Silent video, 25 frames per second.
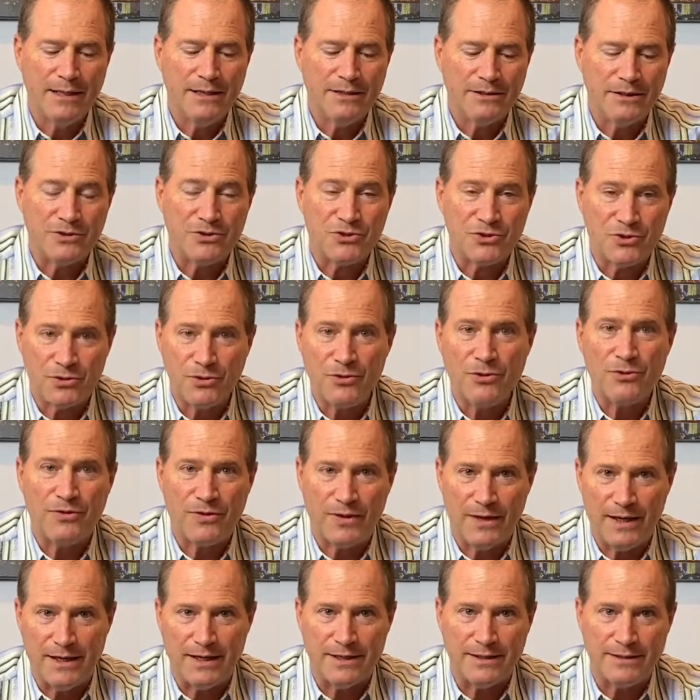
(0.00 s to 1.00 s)
the truth
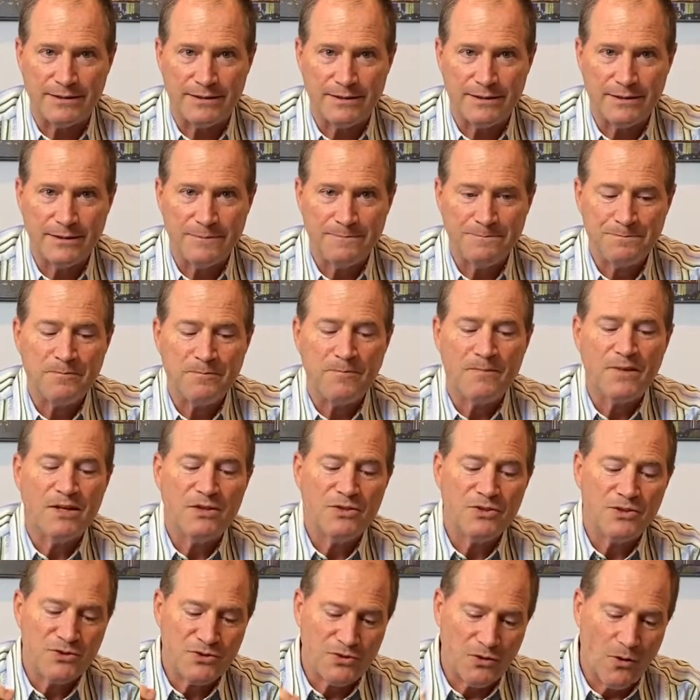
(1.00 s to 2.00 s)
is
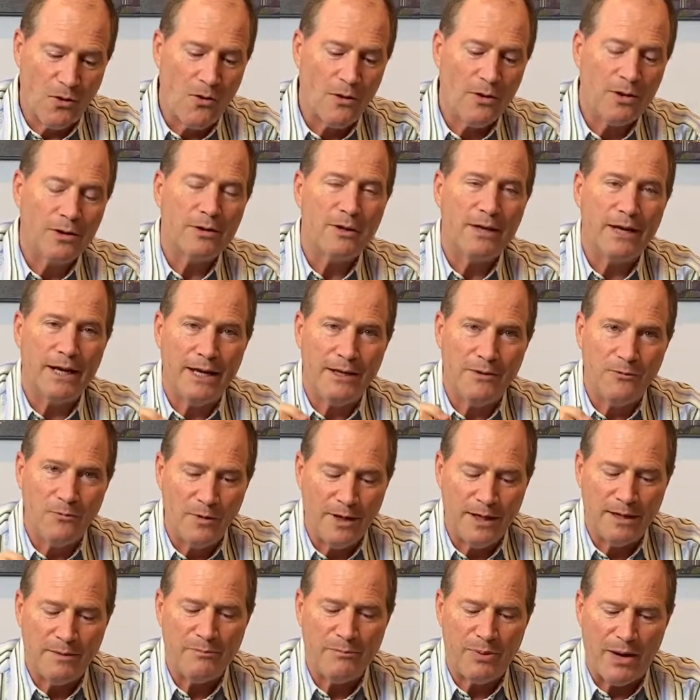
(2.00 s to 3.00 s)
solar and
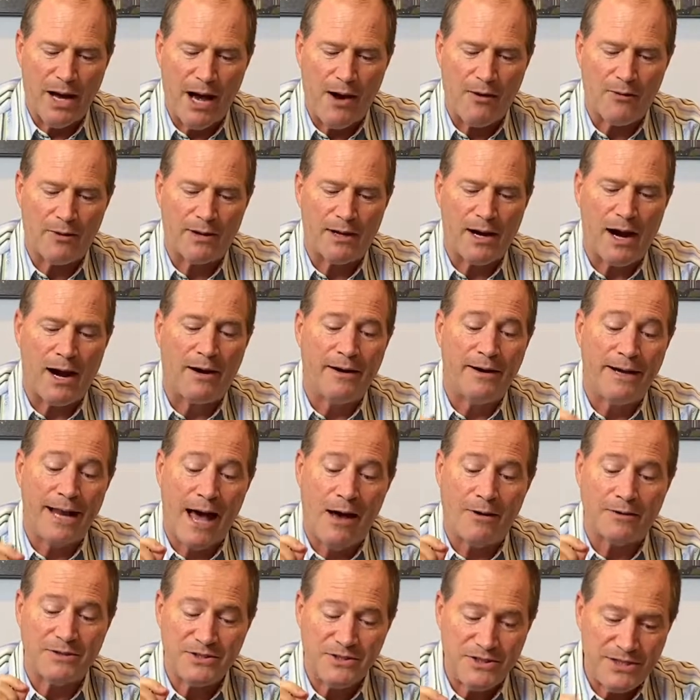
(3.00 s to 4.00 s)
wind power are
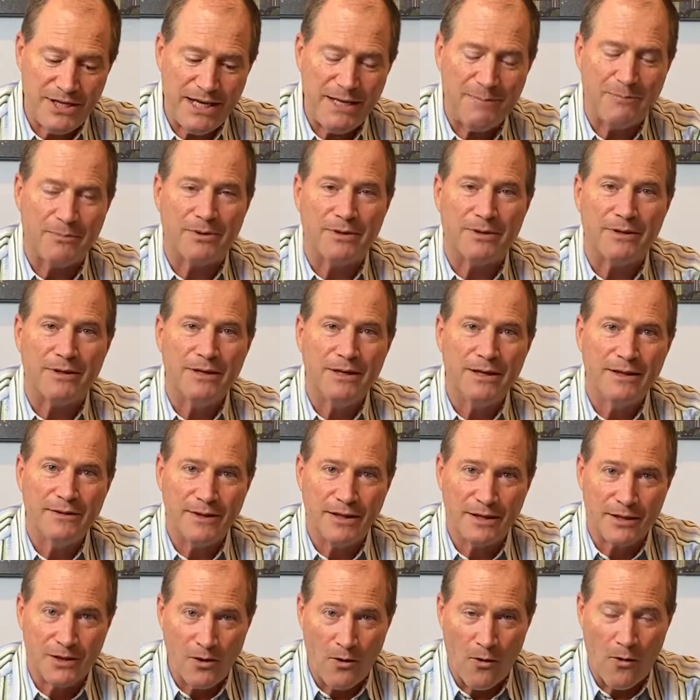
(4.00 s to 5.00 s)
now cheaper
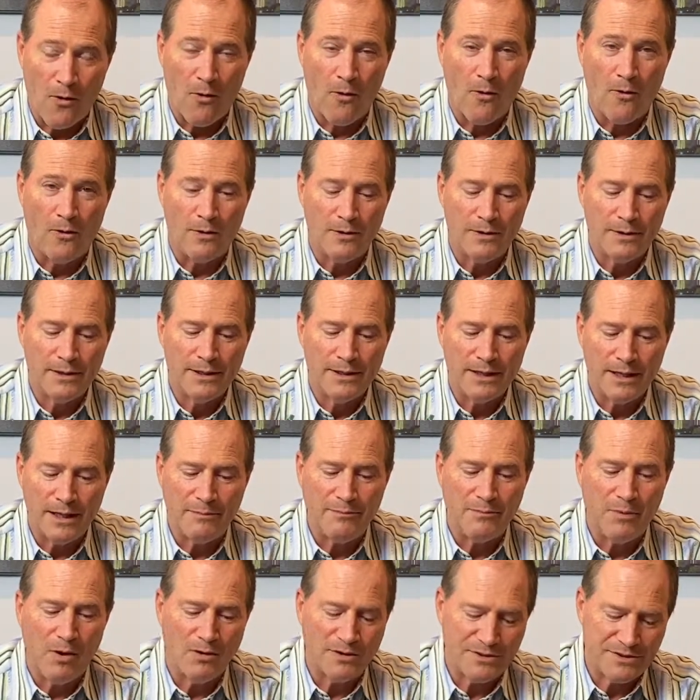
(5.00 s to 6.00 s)
than coal in
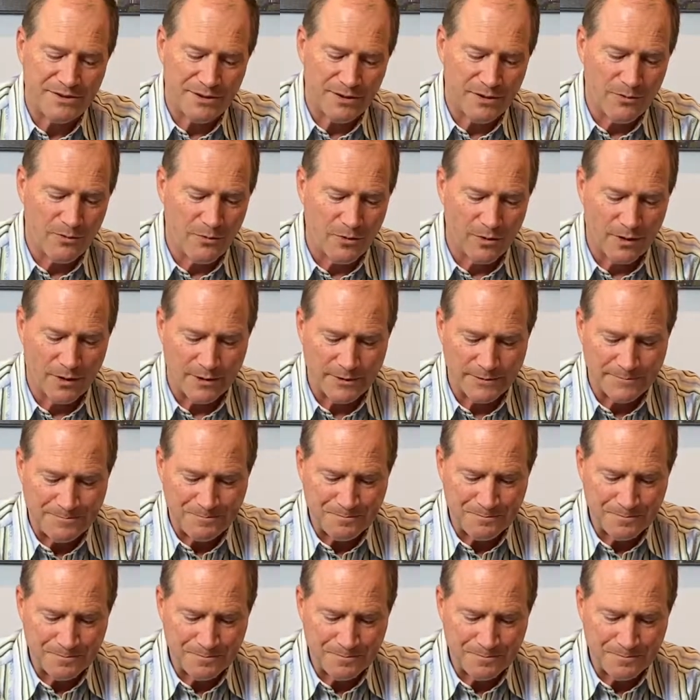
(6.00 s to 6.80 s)
most of the world.